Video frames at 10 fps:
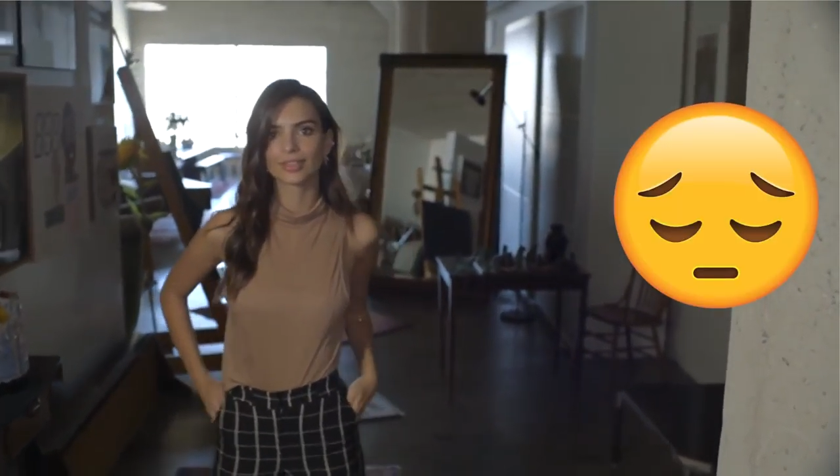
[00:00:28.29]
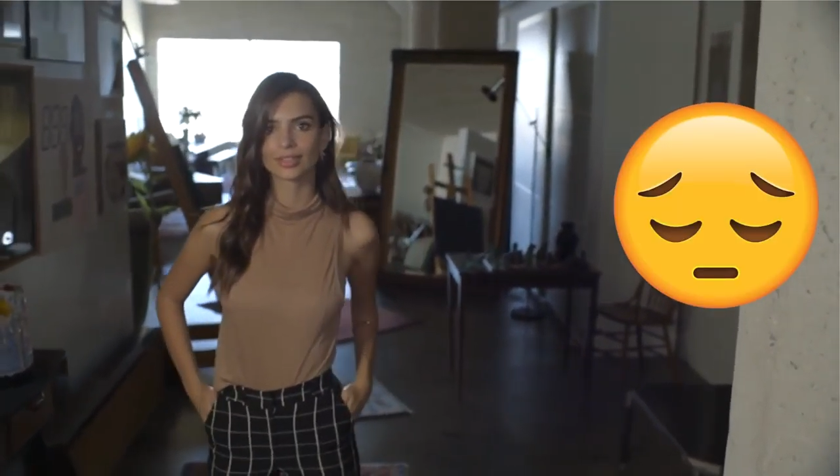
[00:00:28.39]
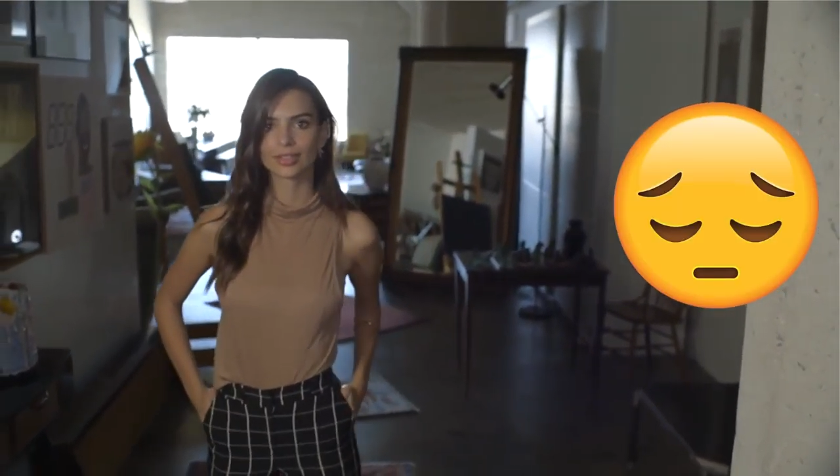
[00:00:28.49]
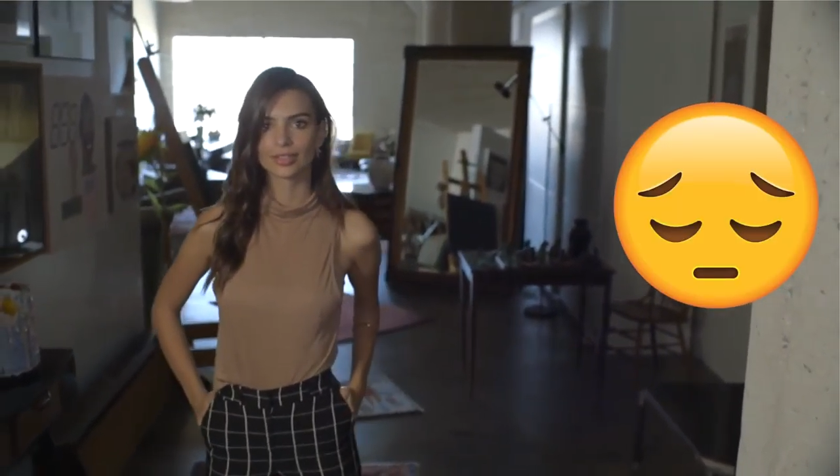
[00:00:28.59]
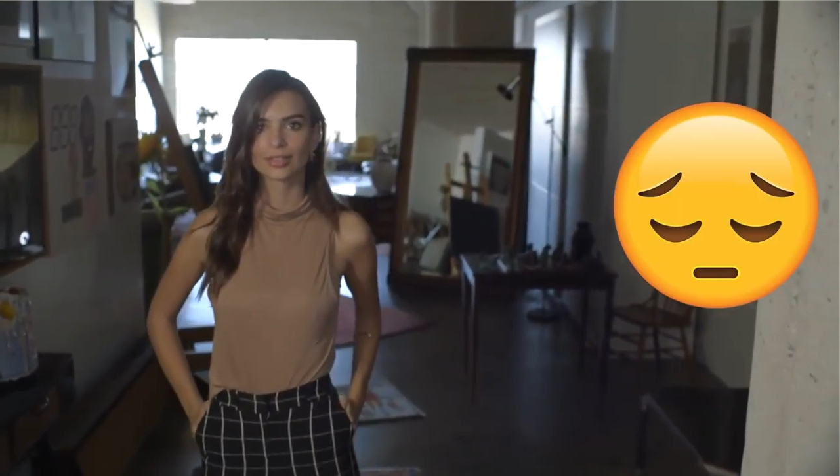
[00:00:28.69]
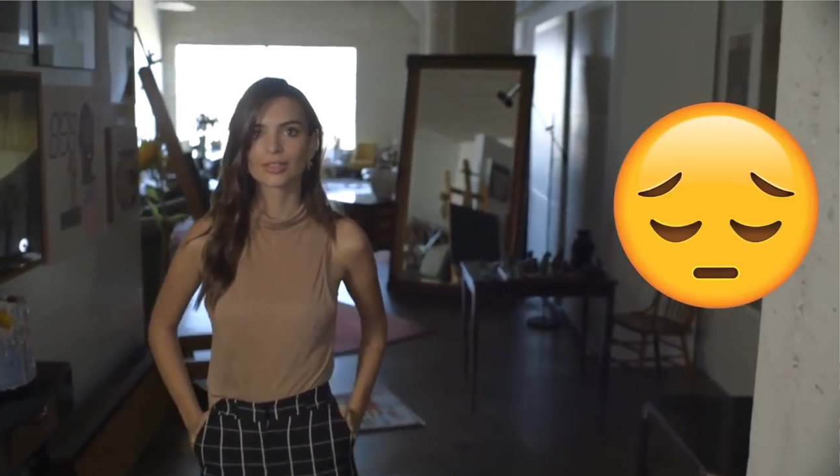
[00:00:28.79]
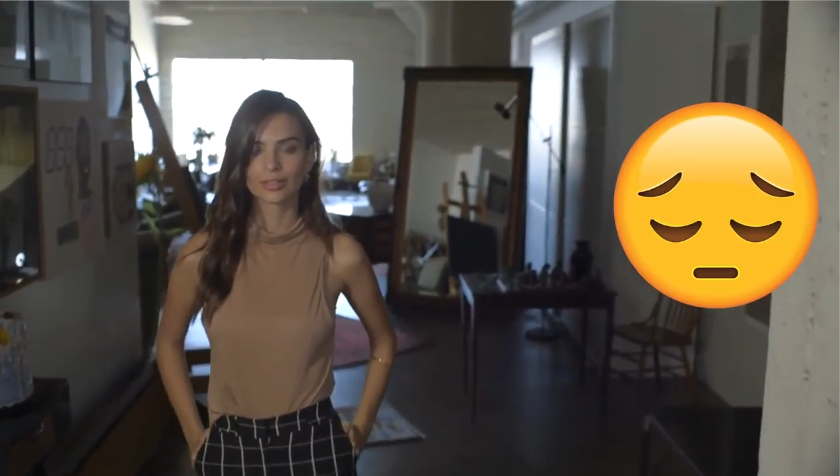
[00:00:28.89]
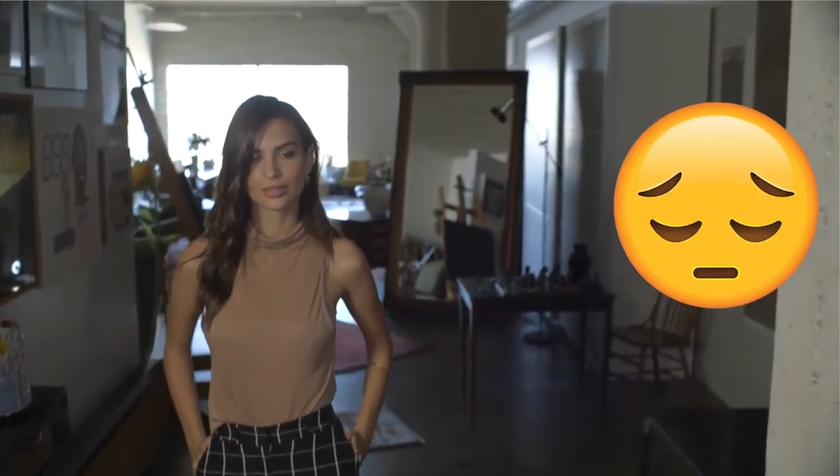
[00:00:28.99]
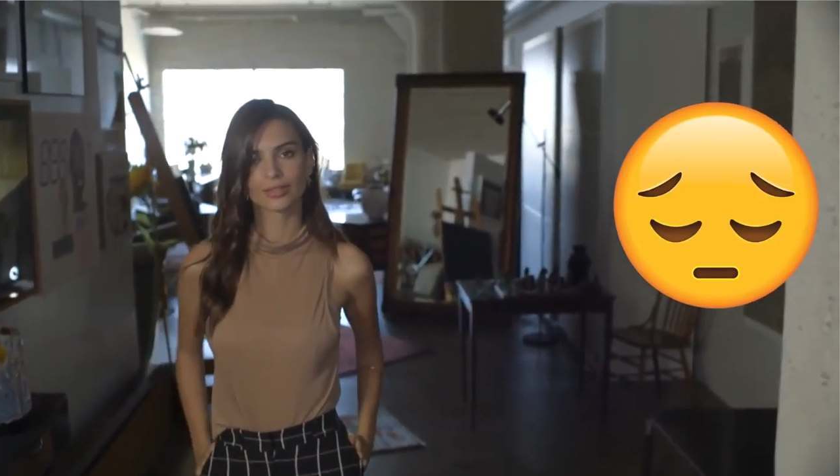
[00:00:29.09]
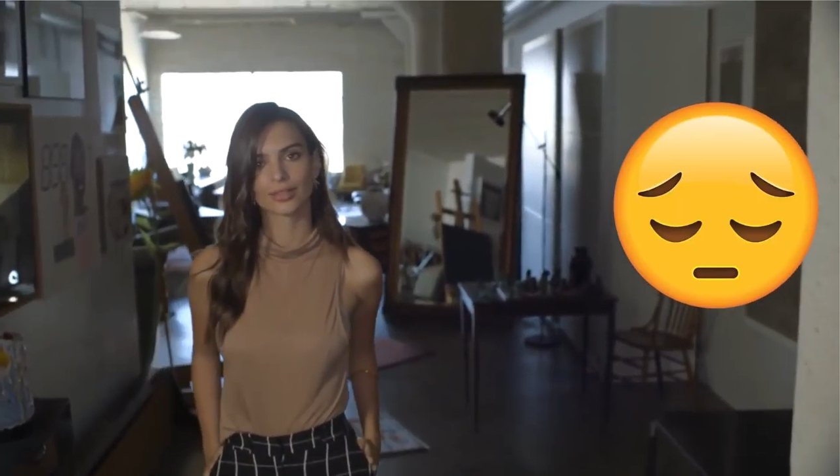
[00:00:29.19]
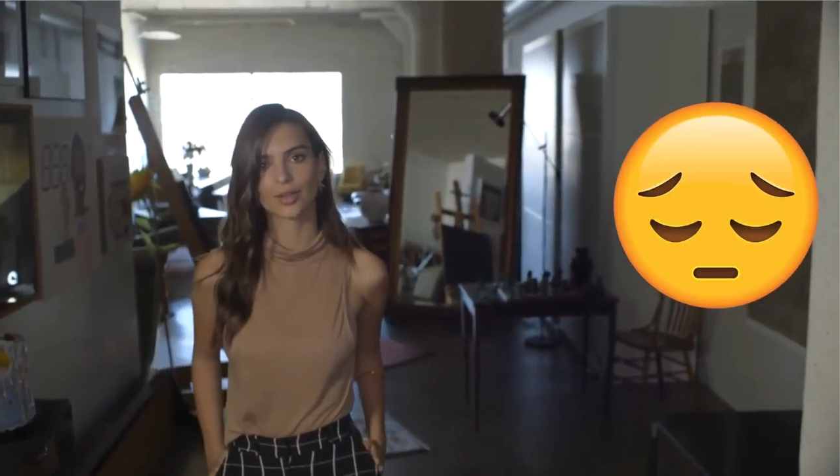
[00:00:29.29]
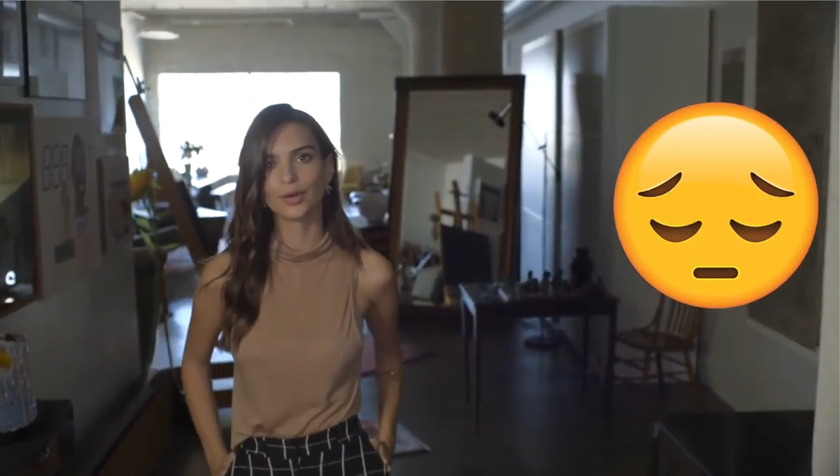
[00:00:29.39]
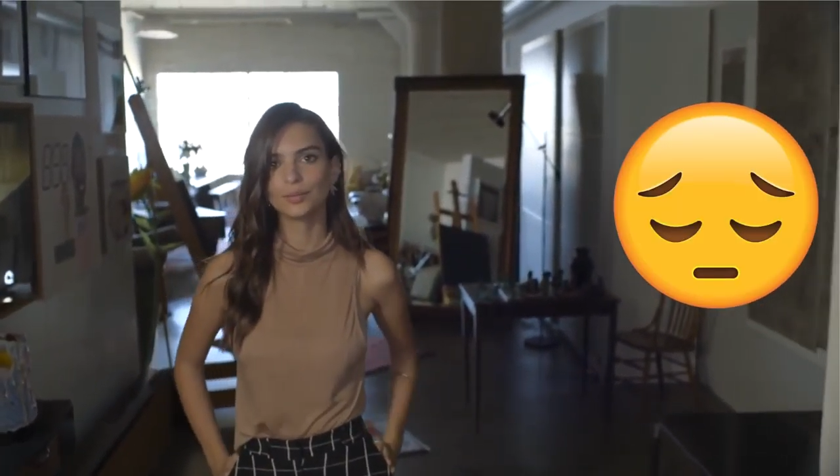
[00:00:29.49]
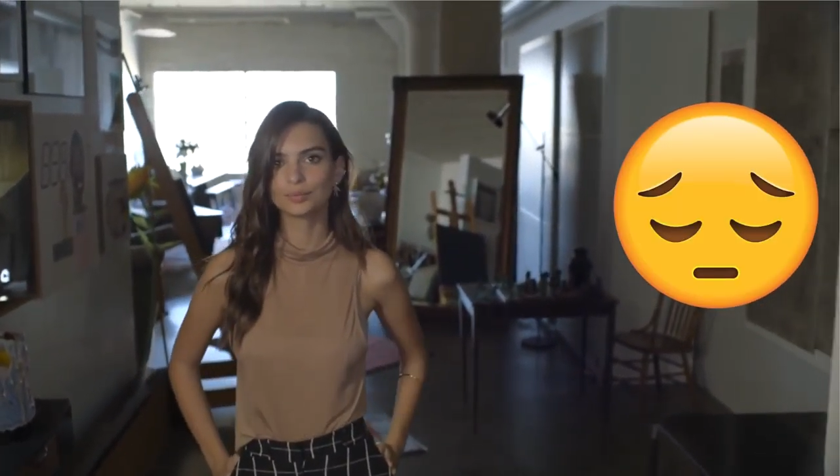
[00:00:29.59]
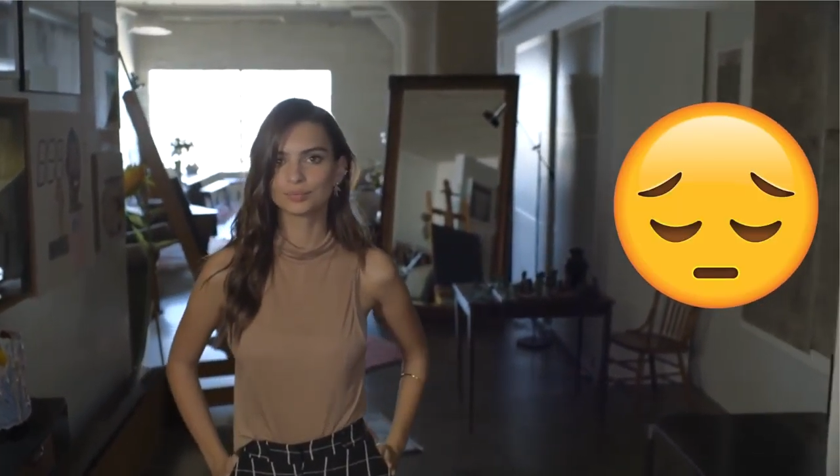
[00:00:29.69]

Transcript: stop wasting the other person's